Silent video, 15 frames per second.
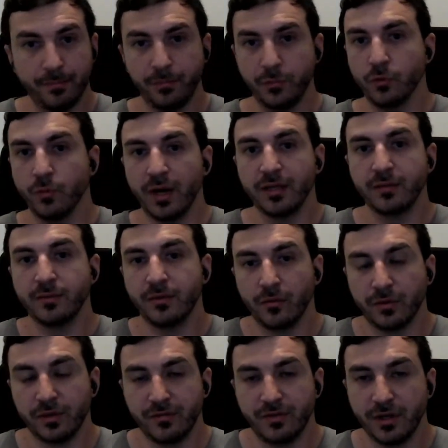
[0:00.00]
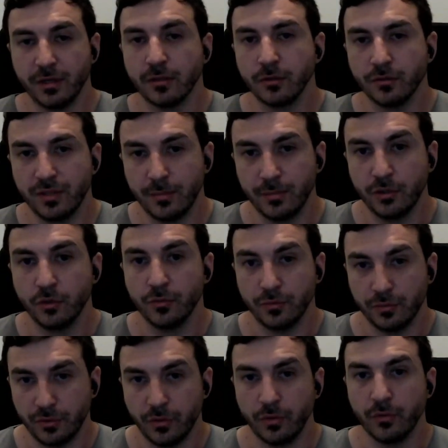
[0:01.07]
you might even include them in
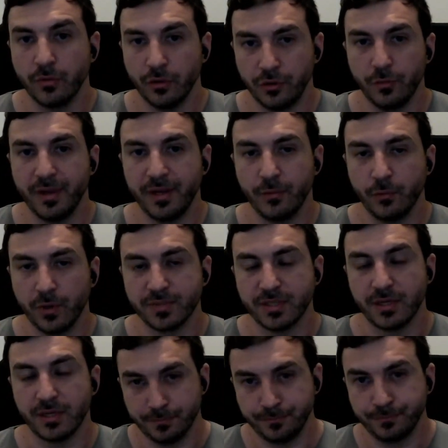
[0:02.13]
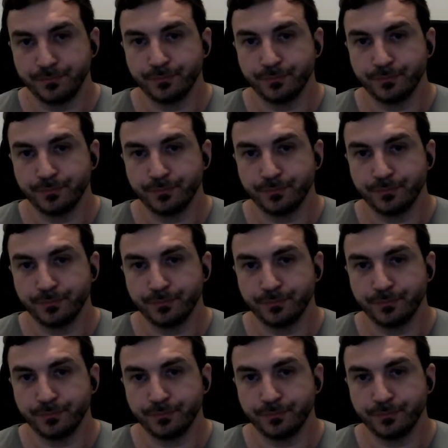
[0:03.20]
your, you know, on your main website.